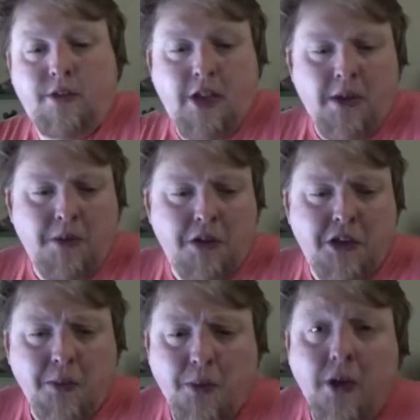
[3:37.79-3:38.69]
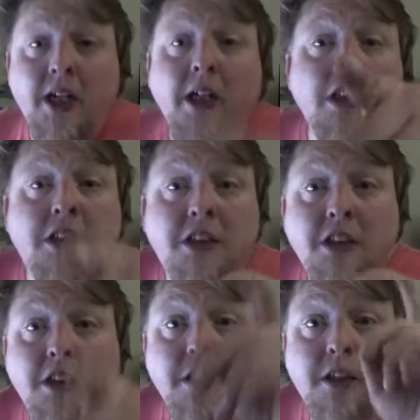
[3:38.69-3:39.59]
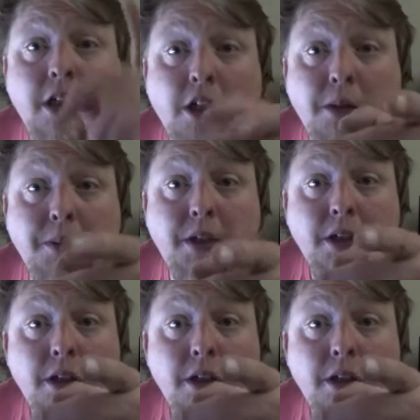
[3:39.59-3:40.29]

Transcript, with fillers: Dragon Ball Super English dubbed